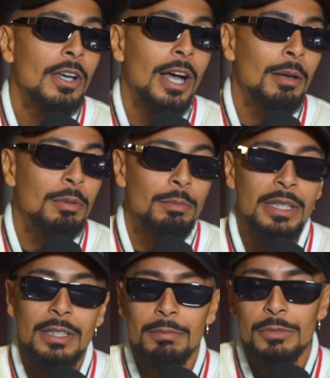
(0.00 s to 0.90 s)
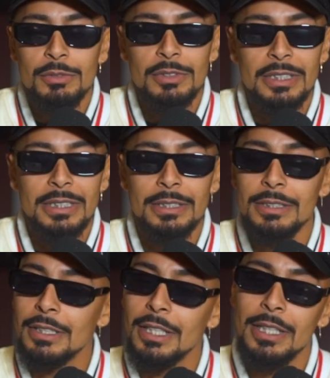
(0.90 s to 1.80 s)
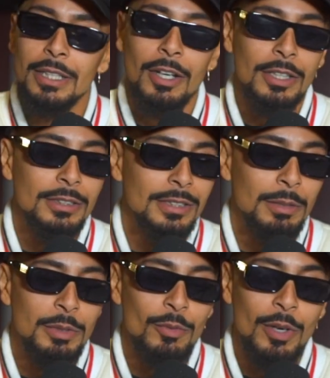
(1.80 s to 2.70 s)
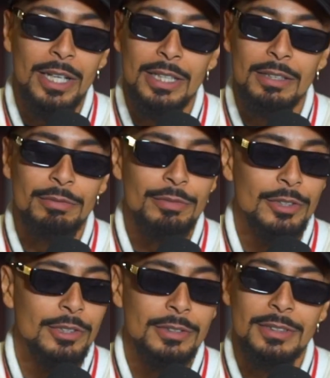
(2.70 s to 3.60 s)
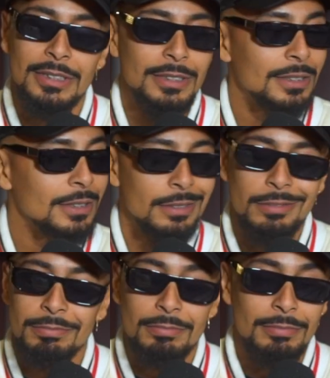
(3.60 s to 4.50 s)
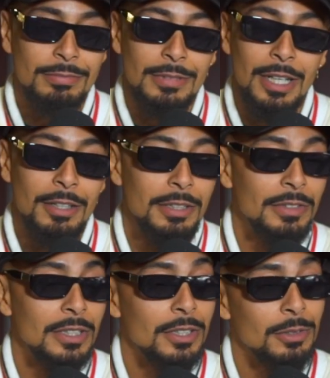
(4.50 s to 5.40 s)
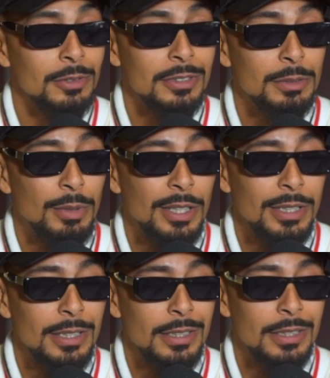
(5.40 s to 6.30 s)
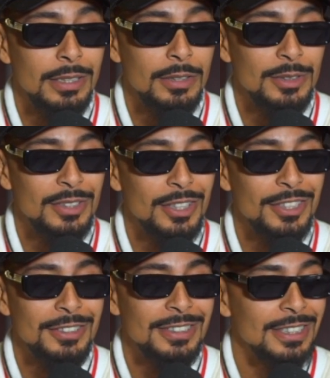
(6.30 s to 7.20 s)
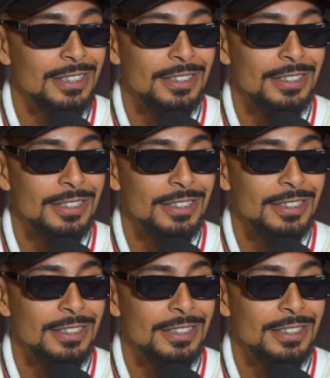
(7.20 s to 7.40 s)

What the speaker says: I've been making music, like, honestly, I've been writing since, I don't even know, since probably I was 13.